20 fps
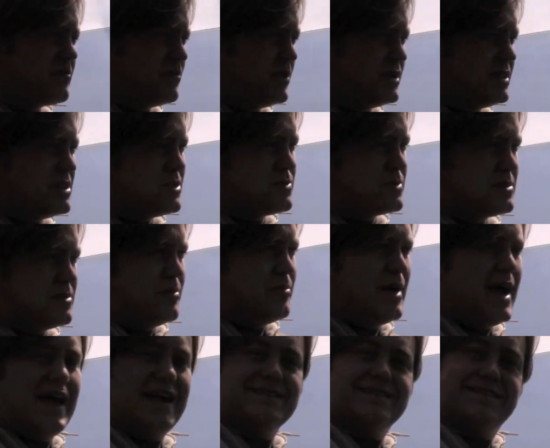But this was the
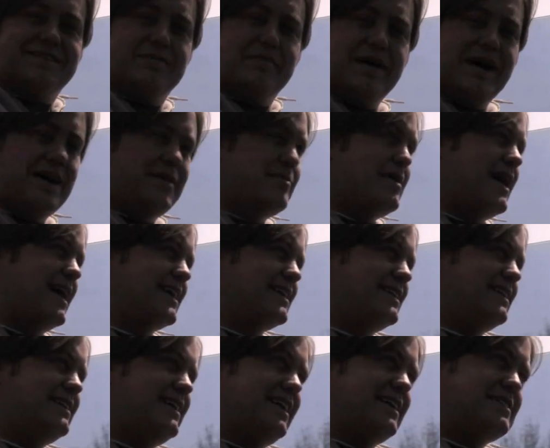baddest of the bad back in
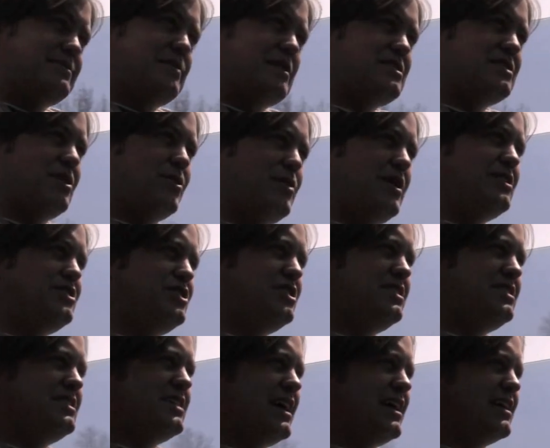the day, especially a red
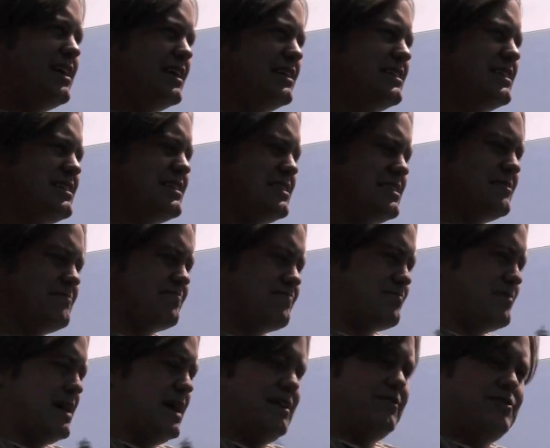GTA like this.
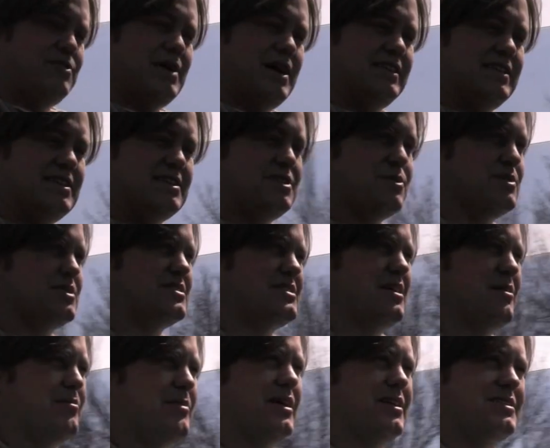Man, if you had this, you were
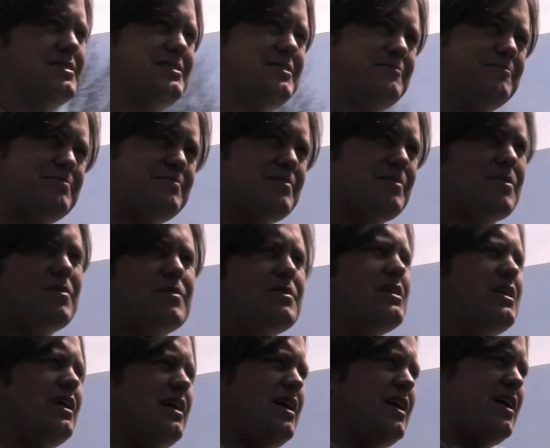something else.
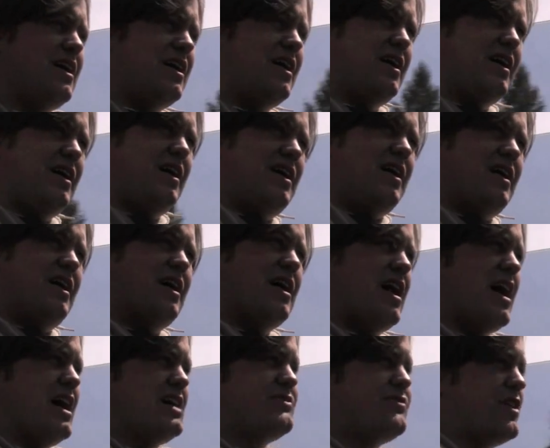
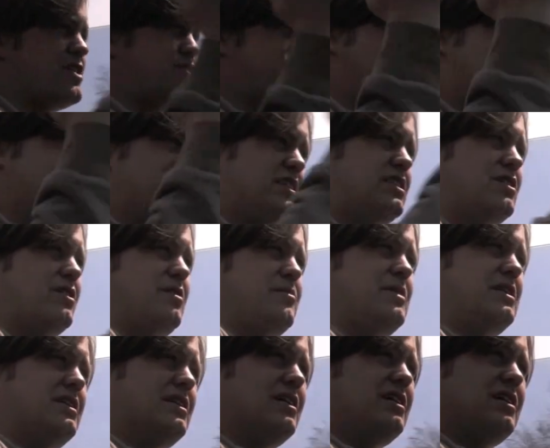As far as driving it though, I
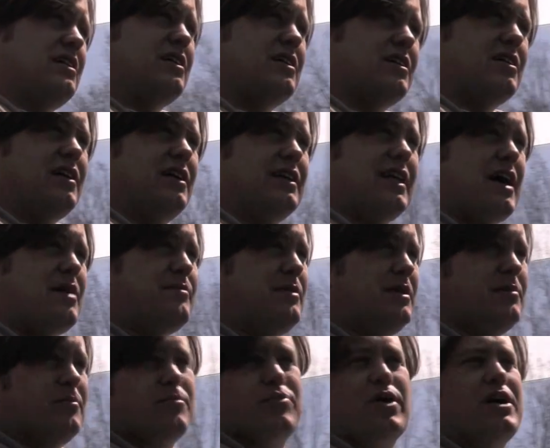mean, the
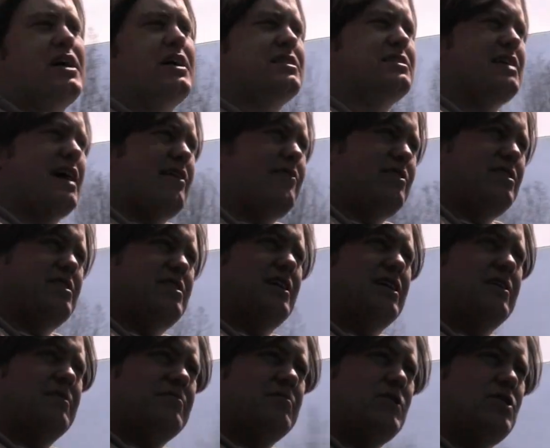alignment, brakes,
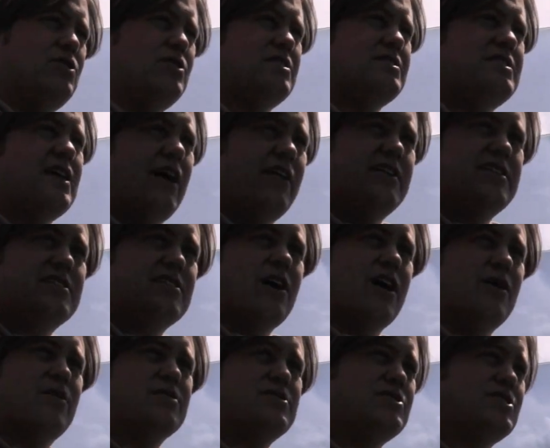everything, you can tell this
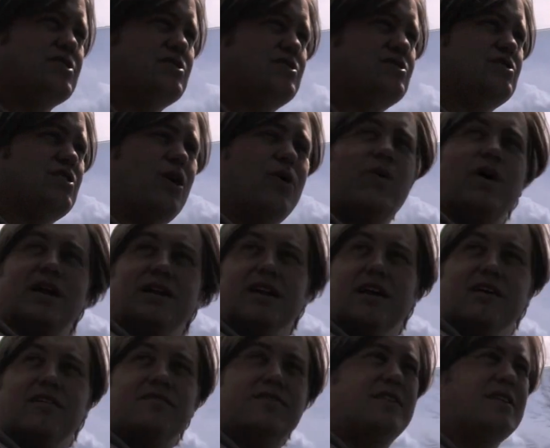car was just so well
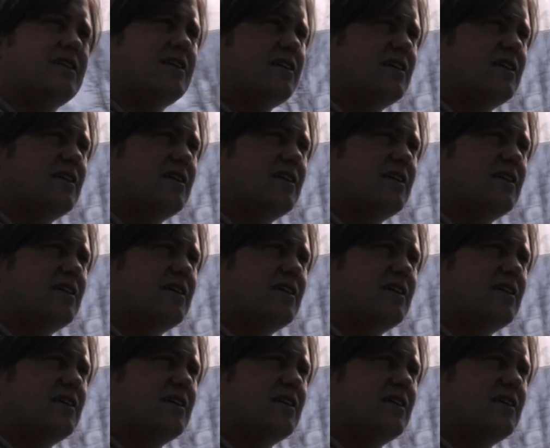loved.